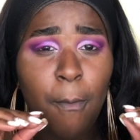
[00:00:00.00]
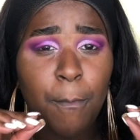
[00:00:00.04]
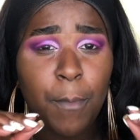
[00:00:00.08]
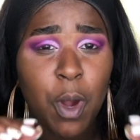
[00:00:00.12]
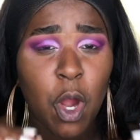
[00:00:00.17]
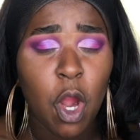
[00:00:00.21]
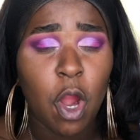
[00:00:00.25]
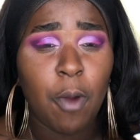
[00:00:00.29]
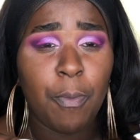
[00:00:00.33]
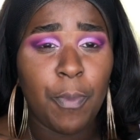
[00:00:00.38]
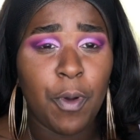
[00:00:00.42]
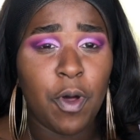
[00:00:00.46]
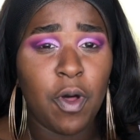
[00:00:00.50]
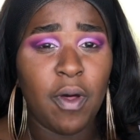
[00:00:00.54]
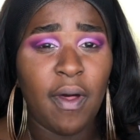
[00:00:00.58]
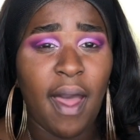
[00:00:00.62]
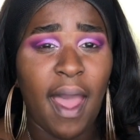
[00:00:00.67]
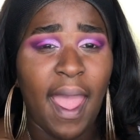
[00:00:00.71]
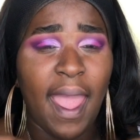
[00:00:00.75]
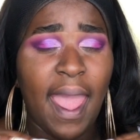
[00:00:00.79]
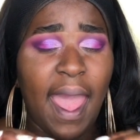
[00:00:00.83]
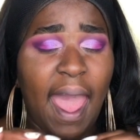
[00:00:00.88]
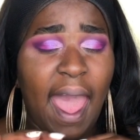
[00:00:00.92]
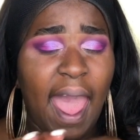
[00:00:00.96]
purple.
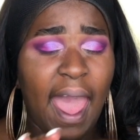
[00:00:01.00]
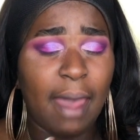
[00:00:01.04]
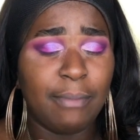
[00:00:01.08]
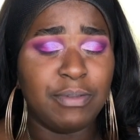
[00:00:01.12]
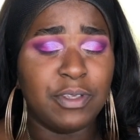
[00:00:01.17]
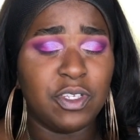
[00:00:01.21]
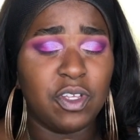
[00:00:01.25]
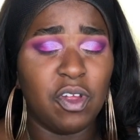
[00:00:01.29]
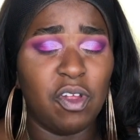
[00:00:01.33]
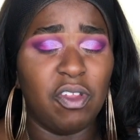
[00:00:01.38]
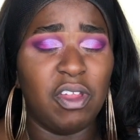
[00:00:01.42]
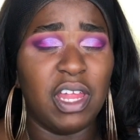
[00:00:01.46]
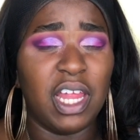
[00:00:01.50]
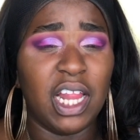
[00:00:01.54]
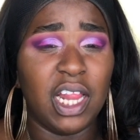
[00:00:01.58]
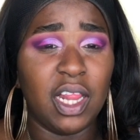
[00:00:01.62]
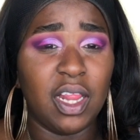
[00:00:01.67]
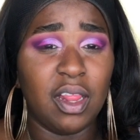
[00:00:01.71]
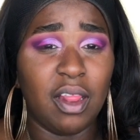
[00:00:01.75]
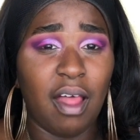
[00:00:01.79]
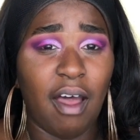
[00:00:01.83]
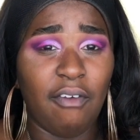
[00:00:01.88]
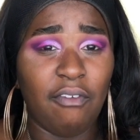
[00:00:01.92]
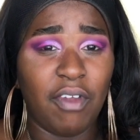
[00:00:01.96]
I absolutely
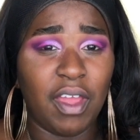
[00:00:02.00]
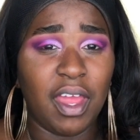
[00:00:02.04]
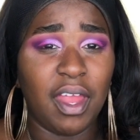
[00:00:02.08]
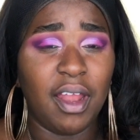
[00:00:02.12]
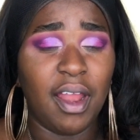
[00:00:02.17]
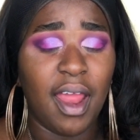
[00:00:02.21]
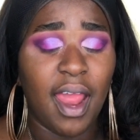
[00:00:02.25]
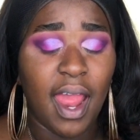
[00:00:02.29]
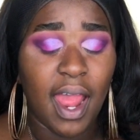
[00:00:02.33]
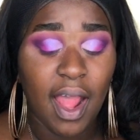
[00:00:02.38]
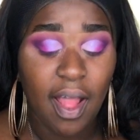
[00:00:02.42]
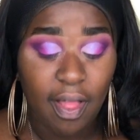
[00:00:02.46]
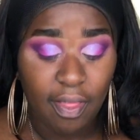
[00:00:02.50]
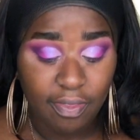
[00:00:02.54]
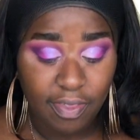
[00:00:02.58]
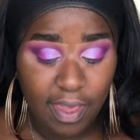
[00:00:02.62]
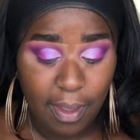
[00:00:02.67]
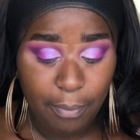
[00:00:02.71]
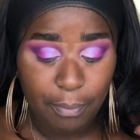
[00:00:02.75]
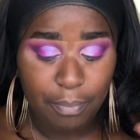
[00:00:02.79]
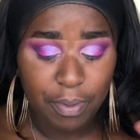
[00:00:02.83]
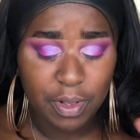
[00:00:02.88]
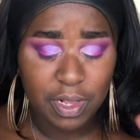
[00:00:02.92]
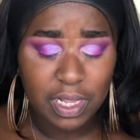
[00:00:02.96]
love it.
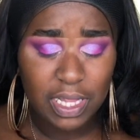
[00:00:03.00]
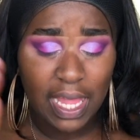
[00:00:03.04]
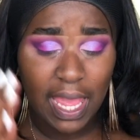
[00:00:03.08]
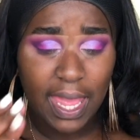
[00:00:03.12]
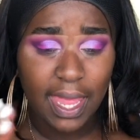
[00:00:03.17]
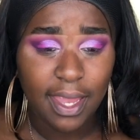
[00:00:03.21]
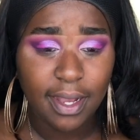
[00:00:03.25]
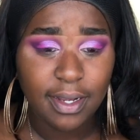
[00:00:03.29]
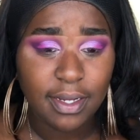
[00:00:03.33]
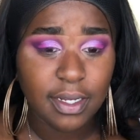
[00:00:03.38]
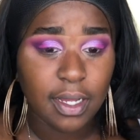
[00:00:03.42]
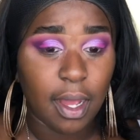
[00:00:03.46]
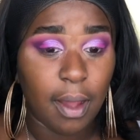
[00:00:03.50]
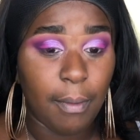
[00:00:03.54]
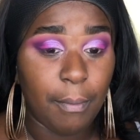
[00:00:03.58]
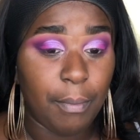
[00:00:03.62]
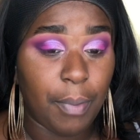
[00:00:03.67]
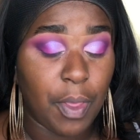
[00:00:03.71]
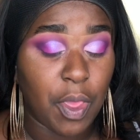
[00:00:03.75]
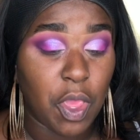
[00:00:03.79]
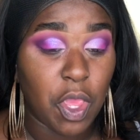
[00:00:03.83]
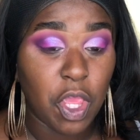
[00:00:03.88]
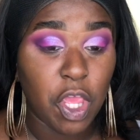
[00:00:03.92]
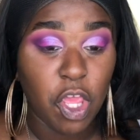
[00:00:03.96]
They blend
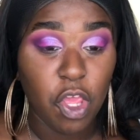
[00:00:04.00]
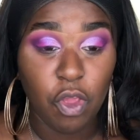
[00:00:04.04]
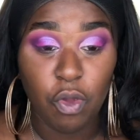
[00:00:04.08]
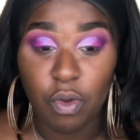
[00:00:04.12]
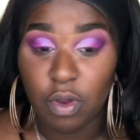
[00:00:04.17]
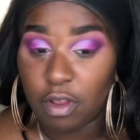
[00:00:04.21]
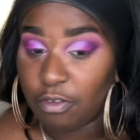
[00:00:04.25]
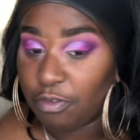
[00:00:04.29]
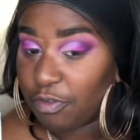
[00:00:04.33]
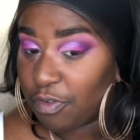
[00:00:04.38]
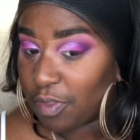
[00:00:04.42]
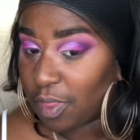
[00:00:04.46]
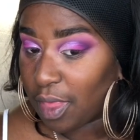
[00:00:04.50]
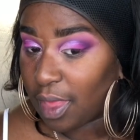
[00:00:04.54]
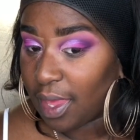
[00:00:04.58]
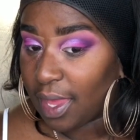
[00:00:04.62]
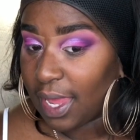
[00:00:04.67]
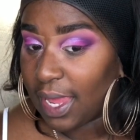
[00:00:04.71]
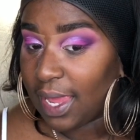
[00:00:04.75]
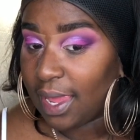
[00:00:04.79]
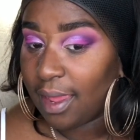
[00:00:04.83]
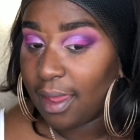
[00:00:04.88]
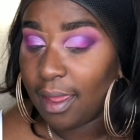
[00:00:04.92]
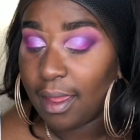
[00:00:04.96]

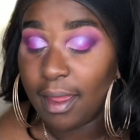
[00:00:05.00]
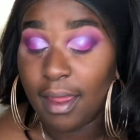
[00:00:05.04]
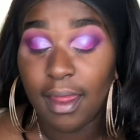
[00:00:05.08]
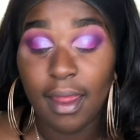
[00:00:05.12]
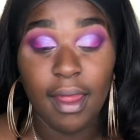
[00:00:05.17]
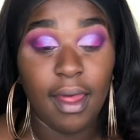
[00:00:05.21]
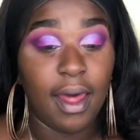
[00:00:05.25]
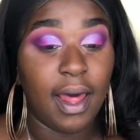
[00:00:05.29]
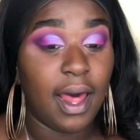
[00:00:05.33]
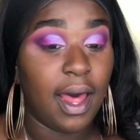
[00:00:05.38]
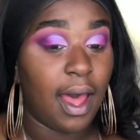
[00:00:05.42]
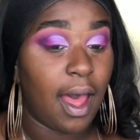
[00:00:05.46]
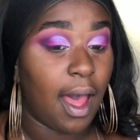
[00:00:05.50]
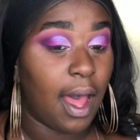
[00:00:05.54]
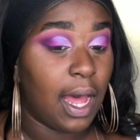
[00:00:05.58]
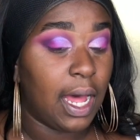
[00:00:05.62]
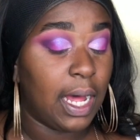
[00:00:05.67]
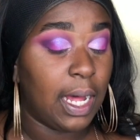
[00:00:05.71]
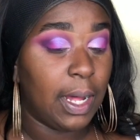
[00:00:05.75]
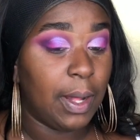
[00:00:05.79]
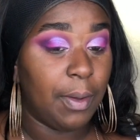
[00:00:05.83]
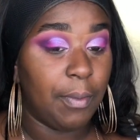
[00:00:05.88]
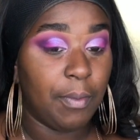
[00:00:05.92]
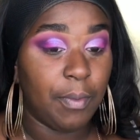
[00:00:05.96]
beautifully.
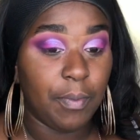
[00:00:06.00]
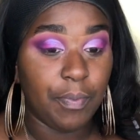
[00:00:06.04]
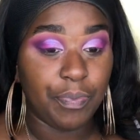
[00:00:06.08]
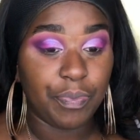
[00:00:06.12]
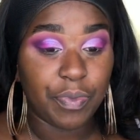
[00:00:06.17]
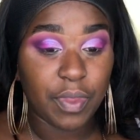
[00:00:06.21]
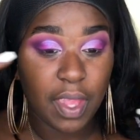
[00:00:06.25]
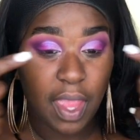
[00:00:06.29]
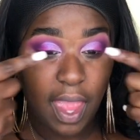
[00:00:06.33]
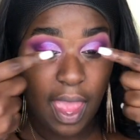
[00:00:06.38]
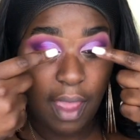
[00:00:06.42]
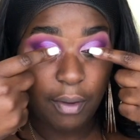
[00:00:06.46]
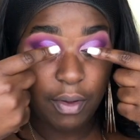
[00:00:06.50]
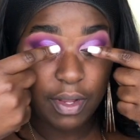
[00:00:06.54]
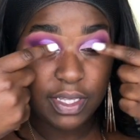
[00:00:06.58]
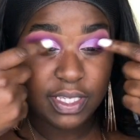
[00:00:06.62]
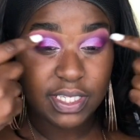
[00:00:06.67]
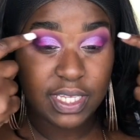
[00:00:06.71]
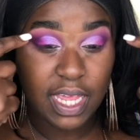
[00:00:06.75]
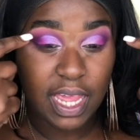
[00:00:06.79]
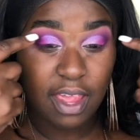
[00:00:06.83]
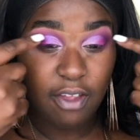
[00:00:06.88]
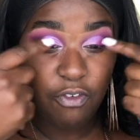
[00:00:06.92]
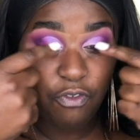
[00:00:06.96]
I would
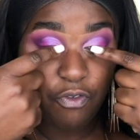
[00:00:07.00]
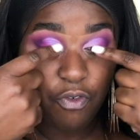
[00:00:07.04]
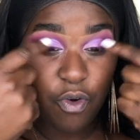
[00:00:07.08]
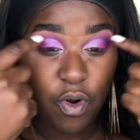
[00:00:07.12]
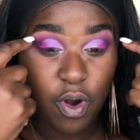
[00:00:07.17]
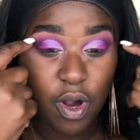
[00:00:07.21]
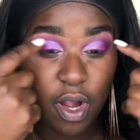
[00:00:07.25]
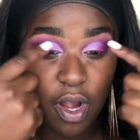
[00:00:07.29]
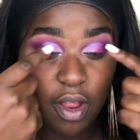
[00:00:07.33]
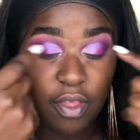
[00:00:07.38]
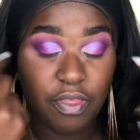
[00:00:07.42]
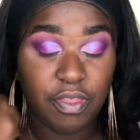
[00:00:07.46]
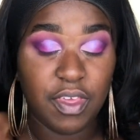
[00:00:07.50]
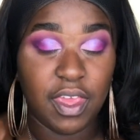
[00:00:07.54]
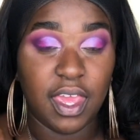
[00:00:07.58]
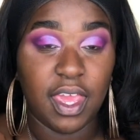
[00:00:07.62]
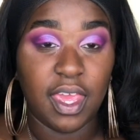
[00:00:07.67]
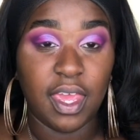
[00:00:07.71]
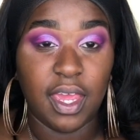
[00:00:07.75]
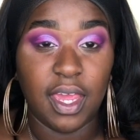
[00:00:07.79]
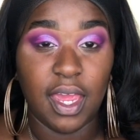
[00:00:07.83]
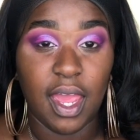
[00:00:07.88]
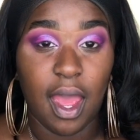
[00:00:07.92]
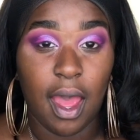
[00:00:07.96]
say for
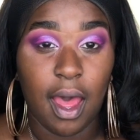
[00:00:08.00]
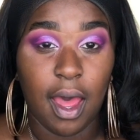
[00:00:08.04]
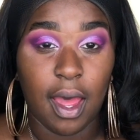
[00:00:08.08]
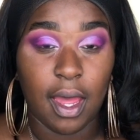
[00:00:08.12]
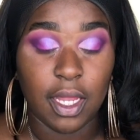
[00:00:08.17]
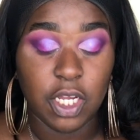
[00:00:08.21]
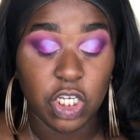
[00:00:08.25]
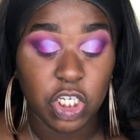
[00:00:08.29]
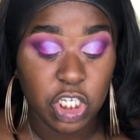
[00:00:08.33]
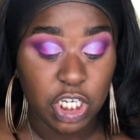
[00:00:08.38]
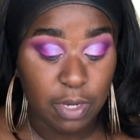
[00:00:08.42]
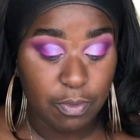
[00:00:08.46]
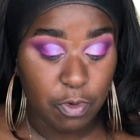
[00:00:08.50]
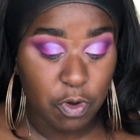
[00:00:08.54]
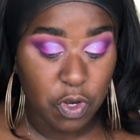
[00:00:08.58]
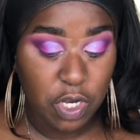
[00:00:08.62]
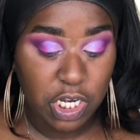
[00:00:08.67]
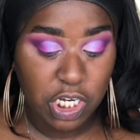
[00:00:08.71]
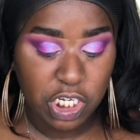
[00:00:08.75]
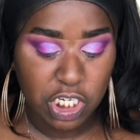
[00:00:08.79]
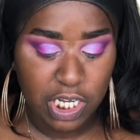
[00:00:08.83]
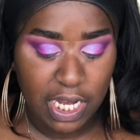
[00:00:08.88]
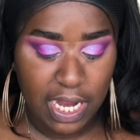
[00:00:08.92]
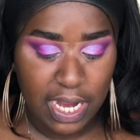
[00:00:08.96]
the
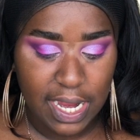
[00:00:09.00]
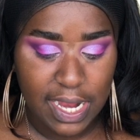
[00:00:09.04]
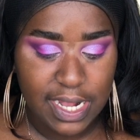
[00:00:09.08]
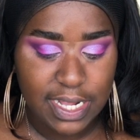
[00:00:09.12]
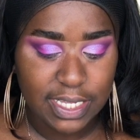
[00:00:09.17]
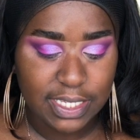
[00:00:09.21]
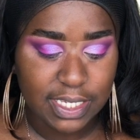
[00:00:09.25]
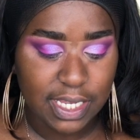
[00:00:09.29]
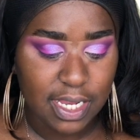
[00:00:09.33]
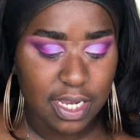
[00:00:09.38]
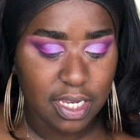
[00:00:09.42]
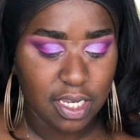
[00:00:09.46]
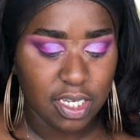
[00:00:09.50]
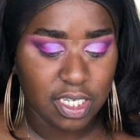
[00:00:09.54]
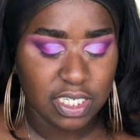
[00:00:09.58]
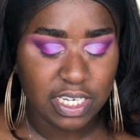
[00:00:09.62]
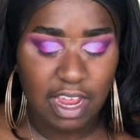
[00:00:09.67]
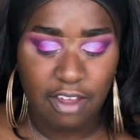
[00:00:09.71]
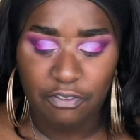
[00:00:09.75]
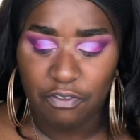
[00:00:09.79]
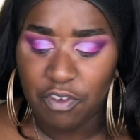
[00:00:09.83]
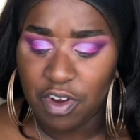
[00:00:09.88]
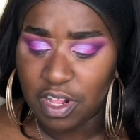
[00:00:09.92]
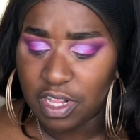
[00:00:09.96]
shimmery shades,
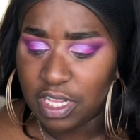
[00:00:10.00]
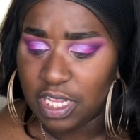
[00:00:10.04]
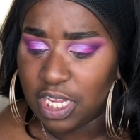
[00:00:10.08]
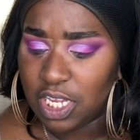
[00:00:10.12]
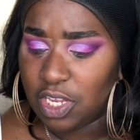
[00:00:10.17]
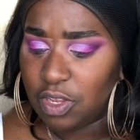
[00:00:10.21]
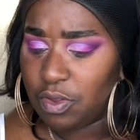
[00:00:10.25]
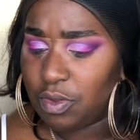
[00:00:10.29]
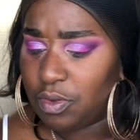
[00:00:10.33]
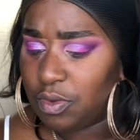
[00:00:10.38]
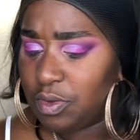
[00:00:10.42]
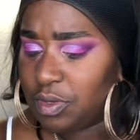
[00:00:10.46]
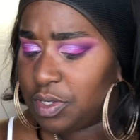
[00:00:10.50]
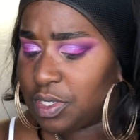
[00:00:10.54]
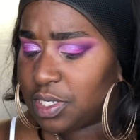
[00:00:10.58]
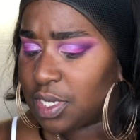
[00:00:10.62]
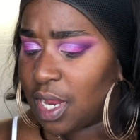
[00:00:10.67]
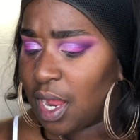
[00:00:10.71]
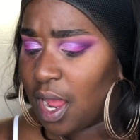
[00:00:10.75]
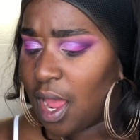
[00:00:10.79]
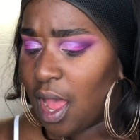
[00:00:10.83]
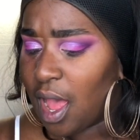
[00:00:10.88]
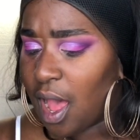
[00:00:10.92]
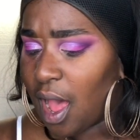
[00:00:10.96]
definitely use
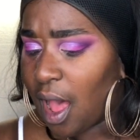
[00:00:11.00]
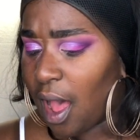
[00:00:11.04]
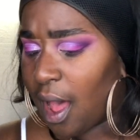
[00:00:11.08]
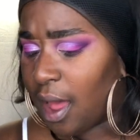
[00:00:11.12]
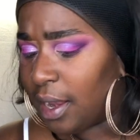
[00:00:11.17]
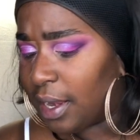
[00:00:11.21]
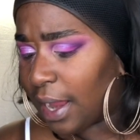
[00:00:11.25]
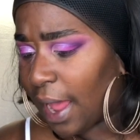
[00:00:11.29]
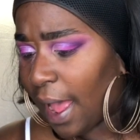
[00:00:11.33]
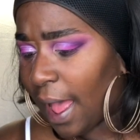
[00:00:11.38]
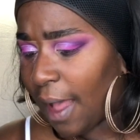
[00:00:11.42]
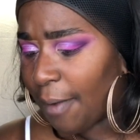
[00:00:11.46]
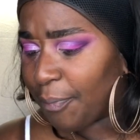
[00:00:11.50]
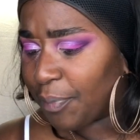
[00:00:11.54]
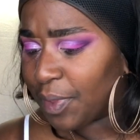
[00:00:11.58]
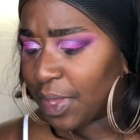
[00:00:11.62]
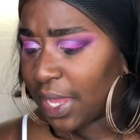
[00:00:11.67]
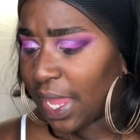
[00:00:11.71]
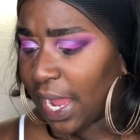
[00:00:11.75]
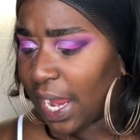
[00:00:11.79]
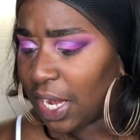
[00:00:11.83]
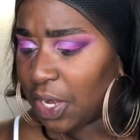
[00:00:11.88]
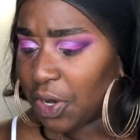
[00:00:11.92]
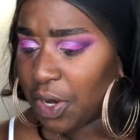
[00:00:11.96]
an
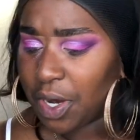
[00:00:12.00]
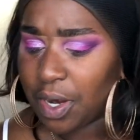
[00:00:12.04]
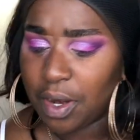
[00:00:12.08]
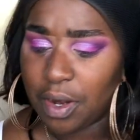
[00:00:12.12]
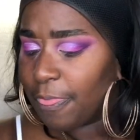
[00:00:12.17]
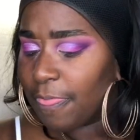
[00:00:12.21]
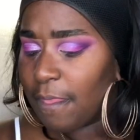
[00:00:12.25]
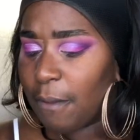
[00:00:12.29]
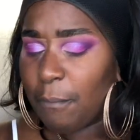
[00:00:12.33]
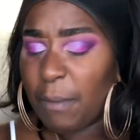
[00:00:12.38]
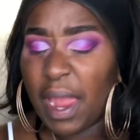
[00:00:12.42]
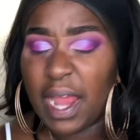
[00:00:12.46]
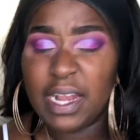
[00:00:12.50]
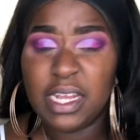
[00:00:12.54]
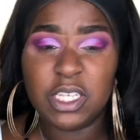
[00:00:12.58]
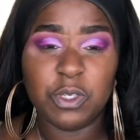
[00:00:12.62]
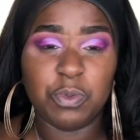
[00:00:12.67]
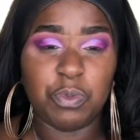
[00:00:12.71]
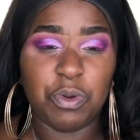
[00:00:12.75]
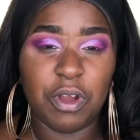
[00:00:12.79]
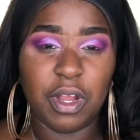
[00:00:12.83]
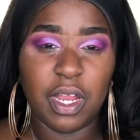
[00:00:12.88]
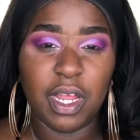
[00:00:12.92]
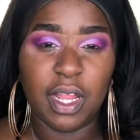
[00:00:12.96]
applicator. Mine
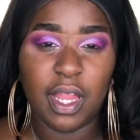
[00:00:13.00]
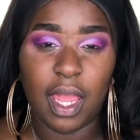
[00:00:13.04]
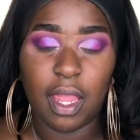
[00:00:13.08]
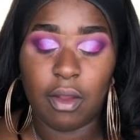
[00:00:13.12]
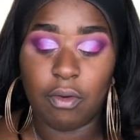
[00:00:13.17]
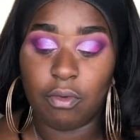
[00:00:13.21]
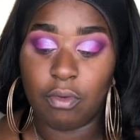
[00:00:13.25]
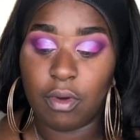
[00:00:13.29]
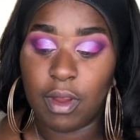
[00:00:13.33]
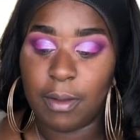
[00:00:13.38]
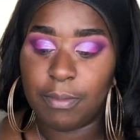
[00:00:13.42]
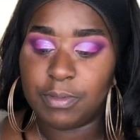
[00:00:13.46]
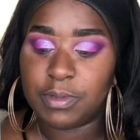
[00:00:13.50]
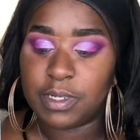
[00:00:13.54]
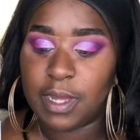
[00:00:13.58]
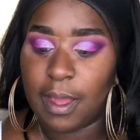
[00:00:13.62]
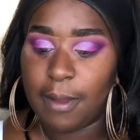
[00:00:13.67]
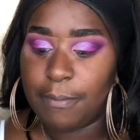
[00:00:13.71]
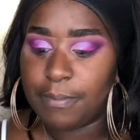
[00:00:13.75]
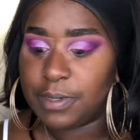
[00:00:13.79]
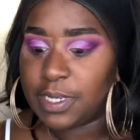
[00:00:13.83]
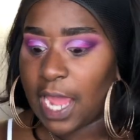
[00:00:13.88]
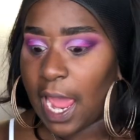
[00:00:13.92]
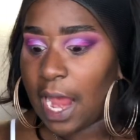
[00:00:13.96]
is pretty like ripped
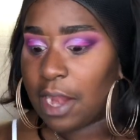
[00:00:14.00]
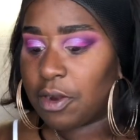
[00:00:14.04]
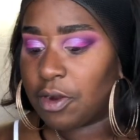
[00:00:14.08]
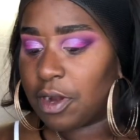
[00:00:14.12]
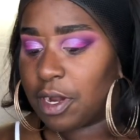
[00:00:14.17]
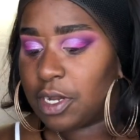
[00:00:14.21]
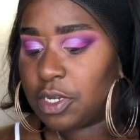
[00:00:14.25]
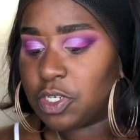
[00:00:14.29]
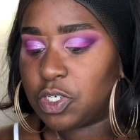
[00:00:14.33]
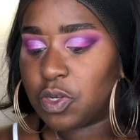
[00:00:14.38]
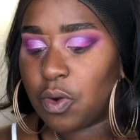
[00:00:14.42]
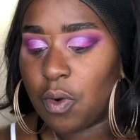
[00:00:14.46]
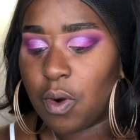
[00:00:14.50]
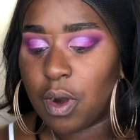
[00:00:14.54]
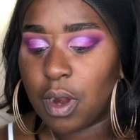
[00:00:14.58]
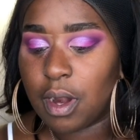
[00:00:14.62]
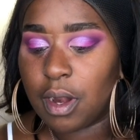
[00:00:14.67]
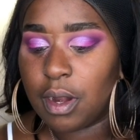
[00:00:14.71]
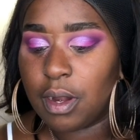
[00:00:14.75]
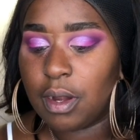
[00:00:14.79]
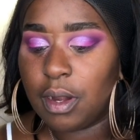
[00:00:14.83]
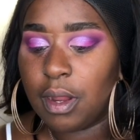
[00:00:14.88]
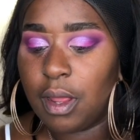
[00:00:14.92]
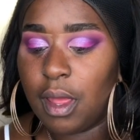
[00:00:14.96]
up, tattered and
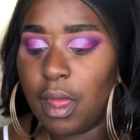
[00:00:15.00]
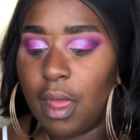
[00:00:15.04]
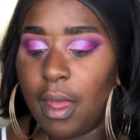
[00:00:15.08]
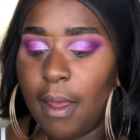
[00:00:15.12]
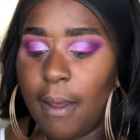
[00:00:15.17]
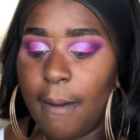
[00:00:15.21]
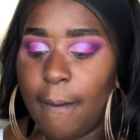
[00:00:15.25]
torn,